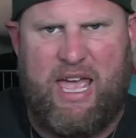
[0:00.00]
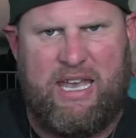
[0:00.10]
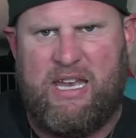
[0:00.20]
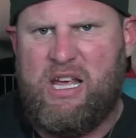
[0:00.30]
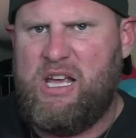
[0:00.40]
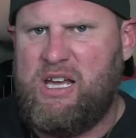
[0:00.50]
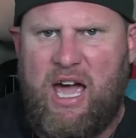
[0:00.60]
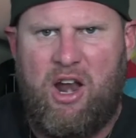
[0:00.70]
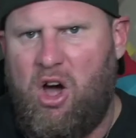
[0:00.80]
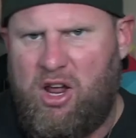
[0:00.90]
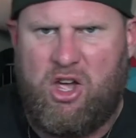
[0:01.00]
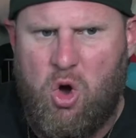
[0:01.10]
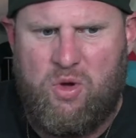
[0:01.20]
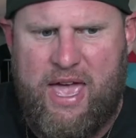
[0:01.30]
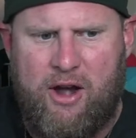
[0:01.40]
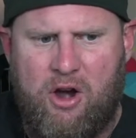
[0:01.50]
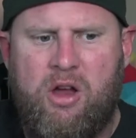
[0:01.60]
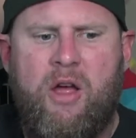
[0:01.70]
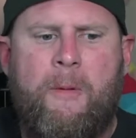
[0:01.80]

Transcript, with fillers: and kind of a go-getter.